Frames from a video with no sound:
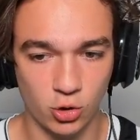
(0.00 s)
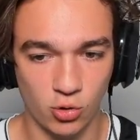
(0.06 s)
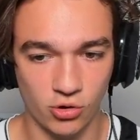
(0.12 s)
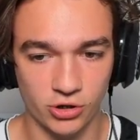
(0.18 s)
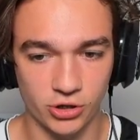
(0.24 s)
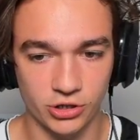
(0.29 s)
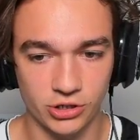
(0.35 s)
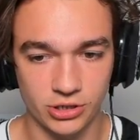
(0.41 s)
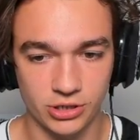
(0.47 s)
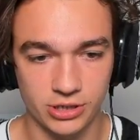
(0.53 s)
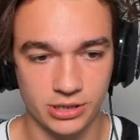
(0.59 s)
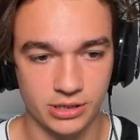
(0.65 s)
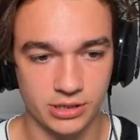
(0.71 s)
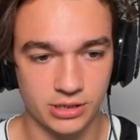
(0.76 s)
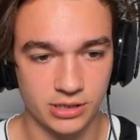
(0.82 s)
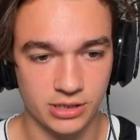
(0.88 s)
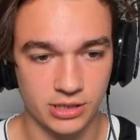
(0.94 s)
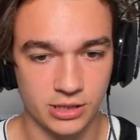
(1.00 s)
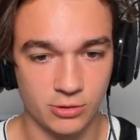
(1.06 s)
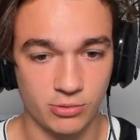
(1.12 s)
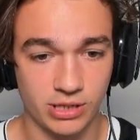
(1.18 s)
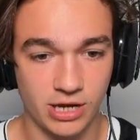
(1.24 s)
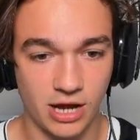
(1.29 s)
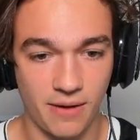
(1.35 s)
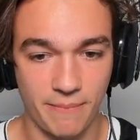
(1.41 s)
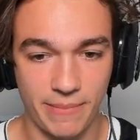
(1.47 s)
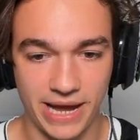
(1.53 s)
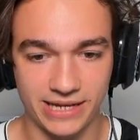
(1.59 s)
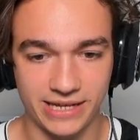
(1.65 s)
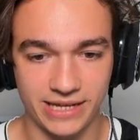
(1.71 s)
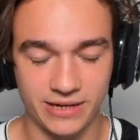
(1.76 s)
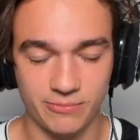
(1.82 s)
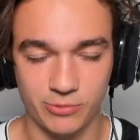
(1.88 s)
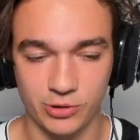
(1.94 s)
quarter. We come
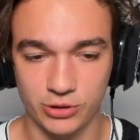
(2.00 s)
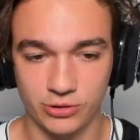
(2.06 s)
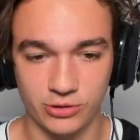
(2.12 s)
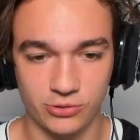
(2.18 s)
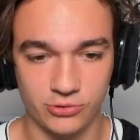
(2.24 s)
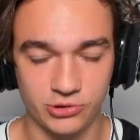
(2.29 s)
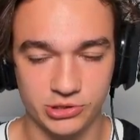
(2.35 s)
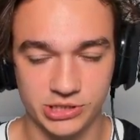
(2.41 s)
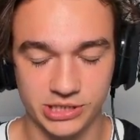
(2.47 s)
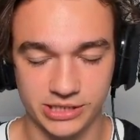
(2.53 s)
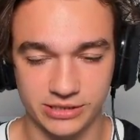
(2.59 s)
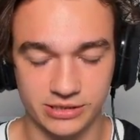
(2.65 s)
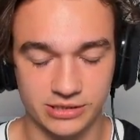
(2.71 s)
back in and we're losing.